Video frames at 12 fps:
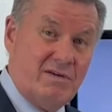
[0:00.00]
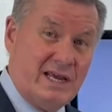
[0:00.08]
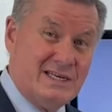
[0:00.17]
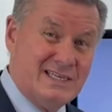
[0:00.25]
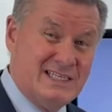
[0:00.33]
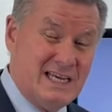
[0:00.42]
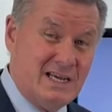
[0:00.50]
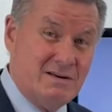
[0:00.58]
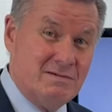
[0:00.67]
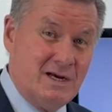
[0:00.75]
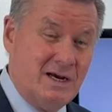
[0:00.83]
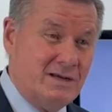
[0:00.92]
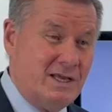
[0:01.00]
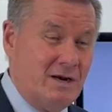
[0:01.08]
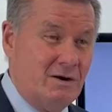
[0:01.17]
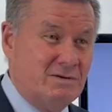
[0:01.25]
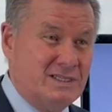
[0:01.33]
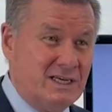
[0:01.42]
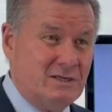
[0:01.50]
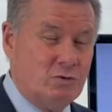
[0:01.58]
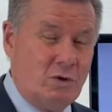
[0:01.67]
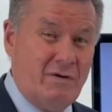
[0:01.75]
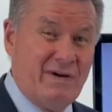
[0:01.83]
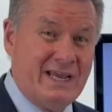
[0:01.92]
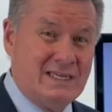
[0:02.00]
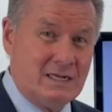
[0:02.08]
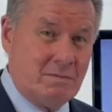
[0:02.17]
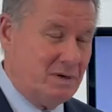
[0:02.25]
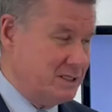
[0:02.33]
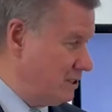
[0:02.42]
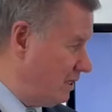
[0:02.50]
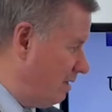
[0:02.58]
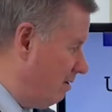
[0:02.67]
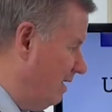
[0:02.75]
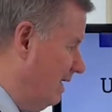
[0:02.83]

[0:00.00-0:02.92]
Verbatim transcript: eight, 10 uh, you know, 10, 12, 18 months ago.